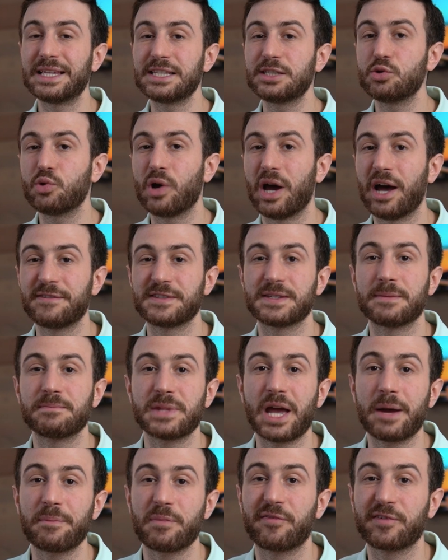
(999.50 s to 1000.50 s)
you have some
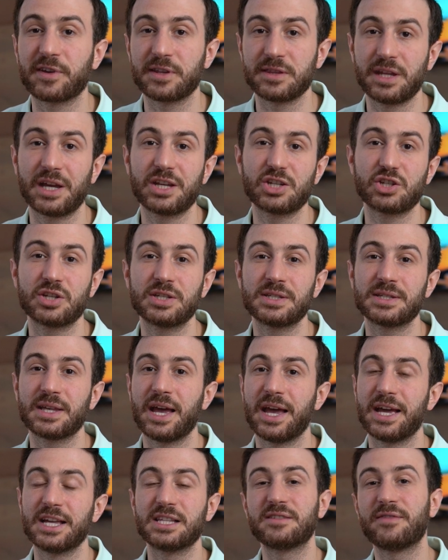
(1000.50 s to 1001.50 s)
type of connections,
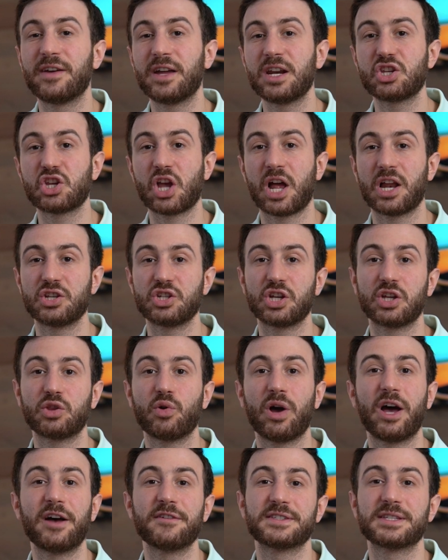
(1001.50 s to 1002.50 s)
it's very challenging to
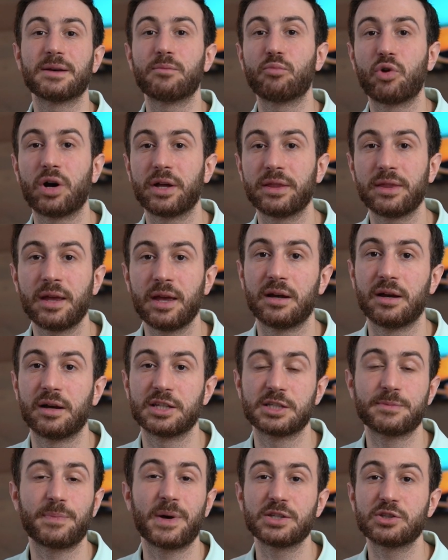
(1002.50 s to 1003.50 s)
have someone
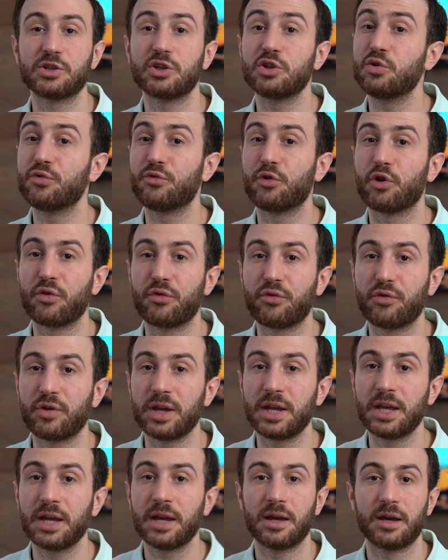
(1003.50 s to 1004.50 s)
sponsor you for
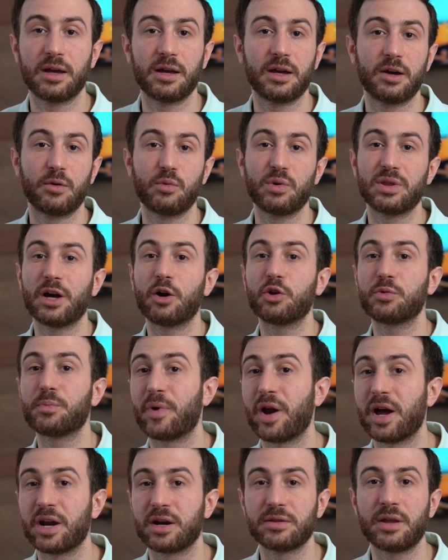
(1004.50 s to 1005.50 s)
free uh, without
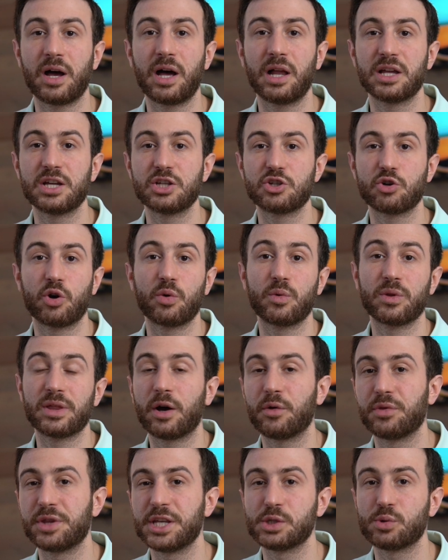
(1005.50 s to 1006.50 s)
prior knowledge or
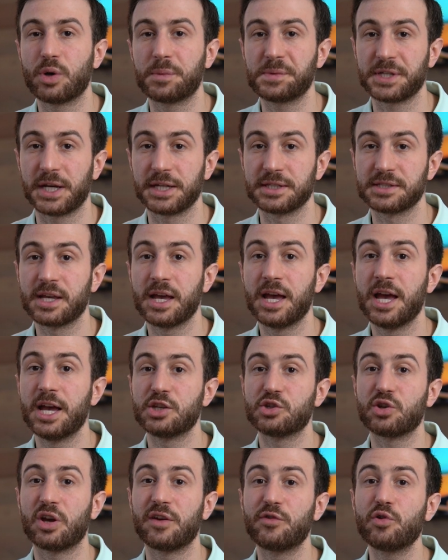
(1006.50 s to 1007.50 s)
without these websites.
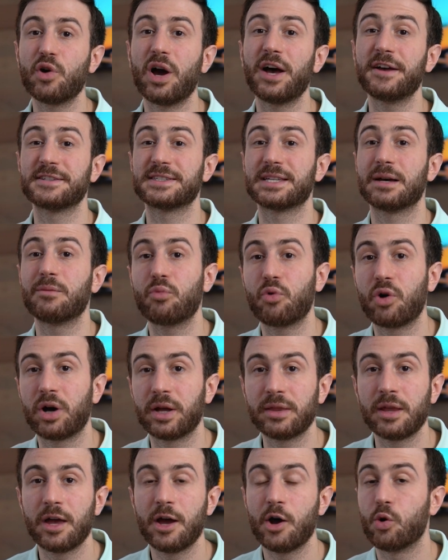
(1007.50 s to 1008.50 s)
So if you ask
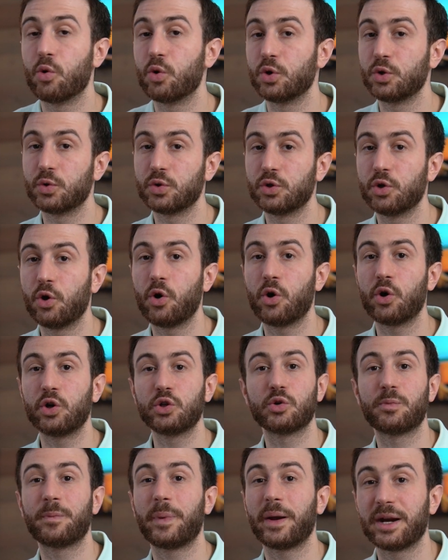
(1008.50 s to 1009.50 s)
someone who you know,
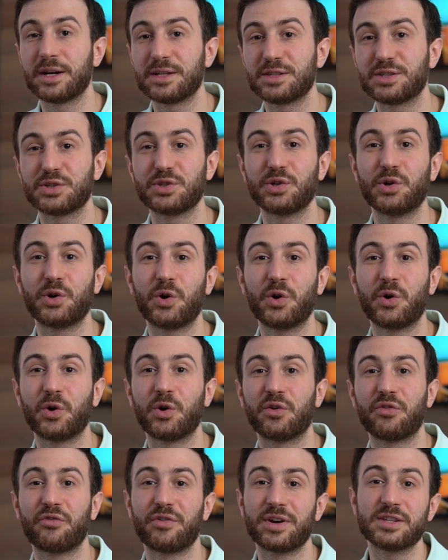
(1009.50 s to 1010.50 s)
your parents know, or
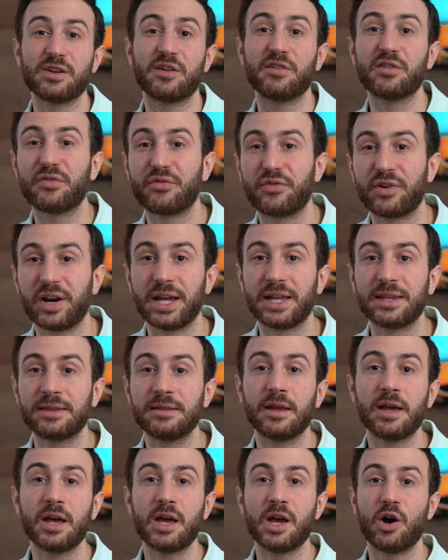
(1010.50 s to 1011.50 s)
friend of a friend,
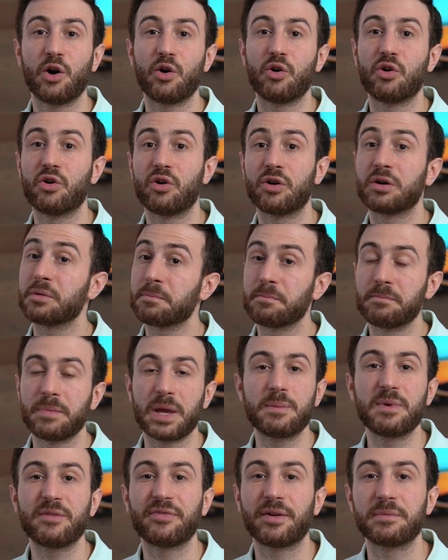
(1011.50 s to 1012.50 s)
or maybe
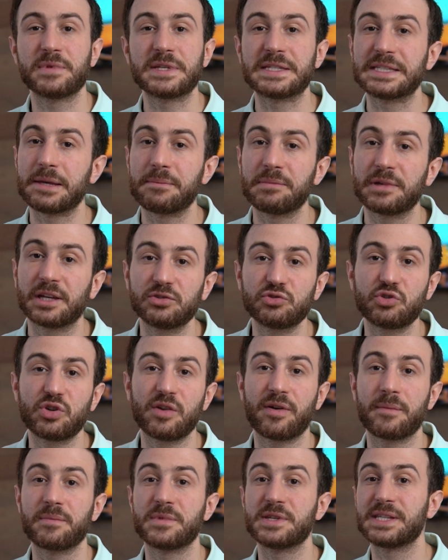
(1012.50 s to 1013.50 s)
from the same country,
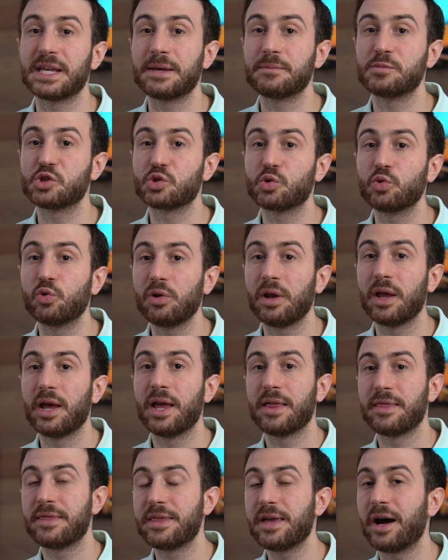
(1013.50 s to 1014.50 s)
from the same school,
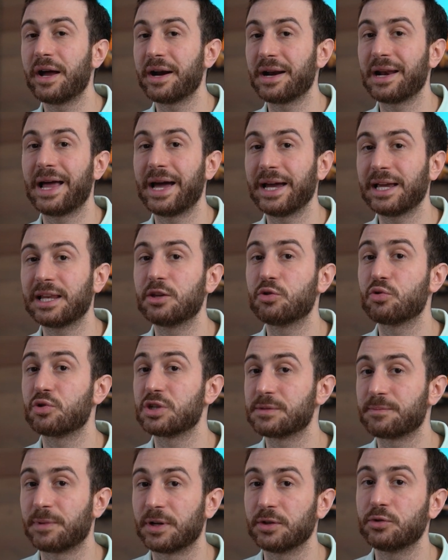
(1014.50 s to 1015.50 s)
they are likely to
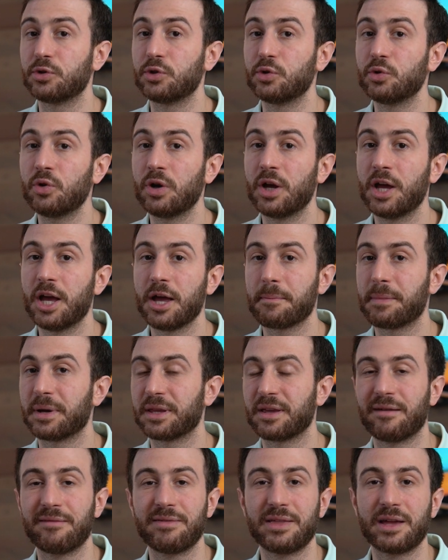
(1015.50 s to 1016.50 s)
respond to you. But
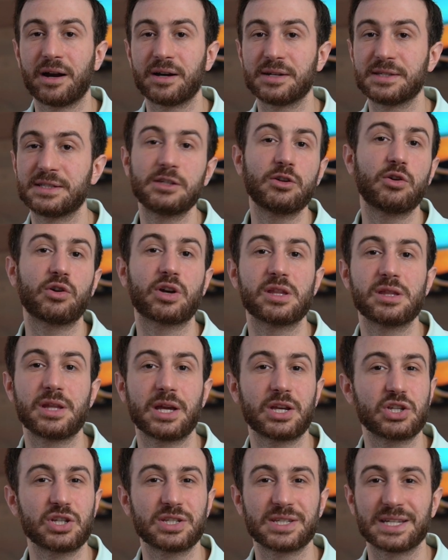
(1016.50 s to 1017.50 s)
if there are zero
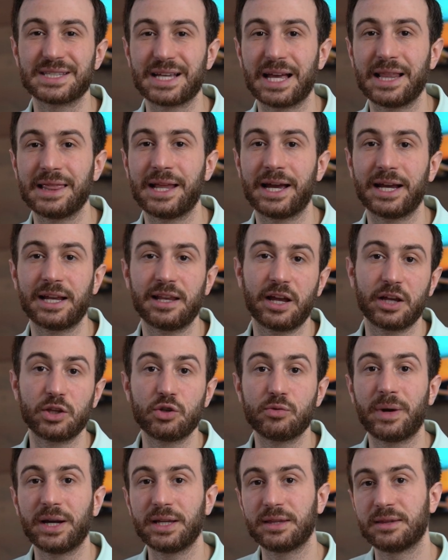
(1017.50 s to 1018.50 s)
connections, it's unlikely and you
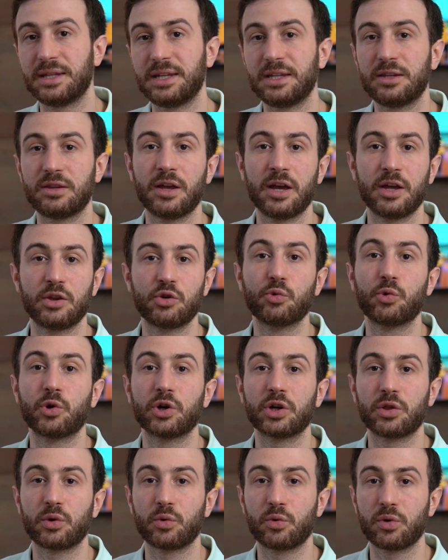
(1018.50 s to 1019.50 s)
might need to work
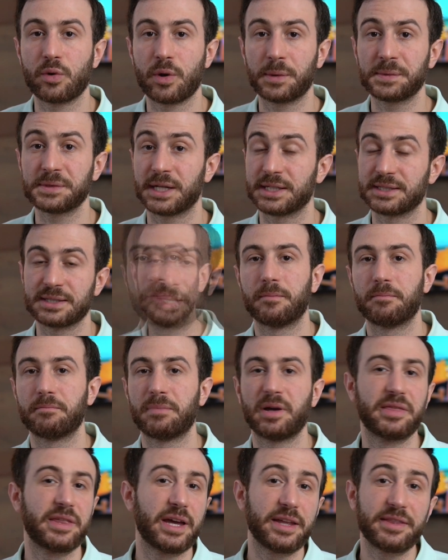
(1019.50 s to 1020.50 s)
through the website. But
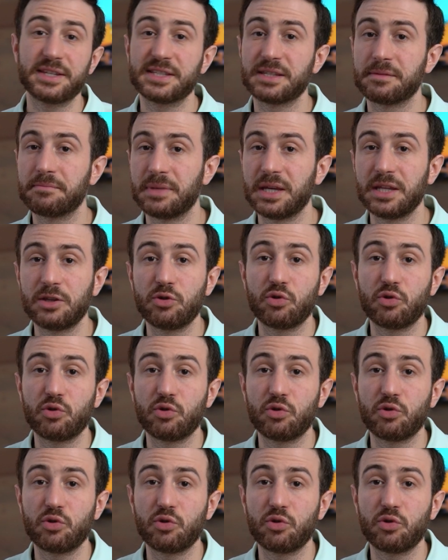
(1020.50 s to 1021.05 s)
that doesn't mean you